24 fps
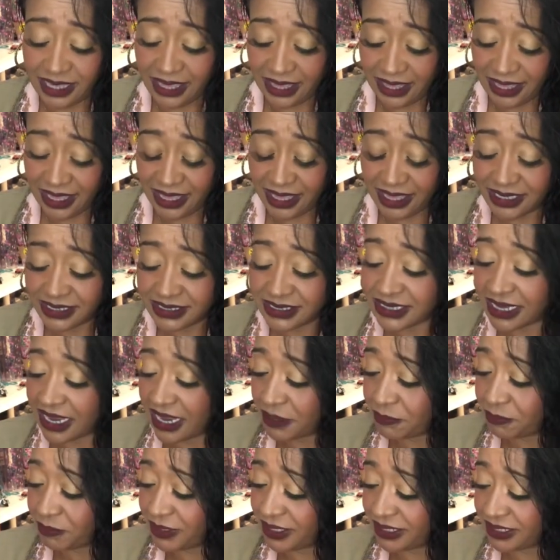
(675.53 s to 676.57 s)
And
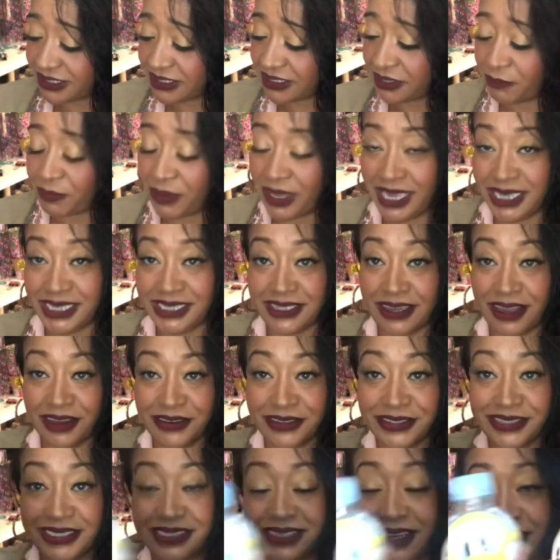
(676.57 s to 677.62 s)
I picked up a
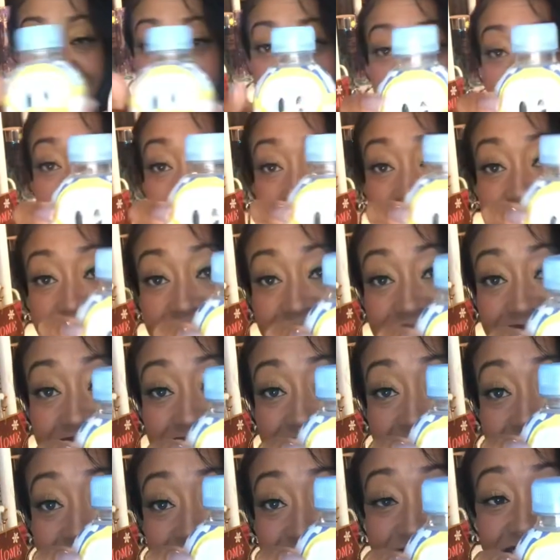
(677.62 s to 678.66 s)
Donald Duck. Aren't these
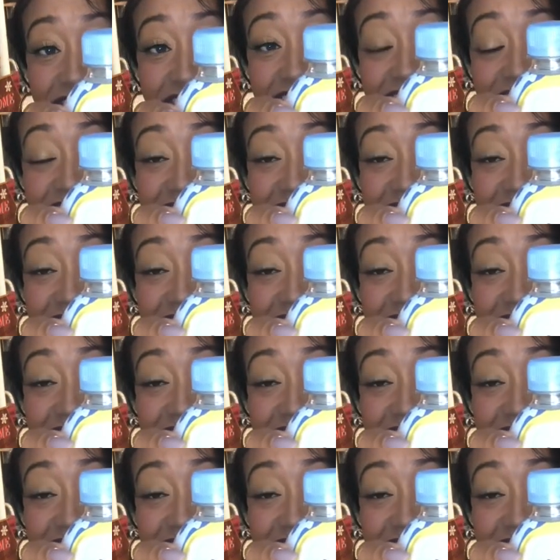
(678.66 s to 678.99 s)
cute?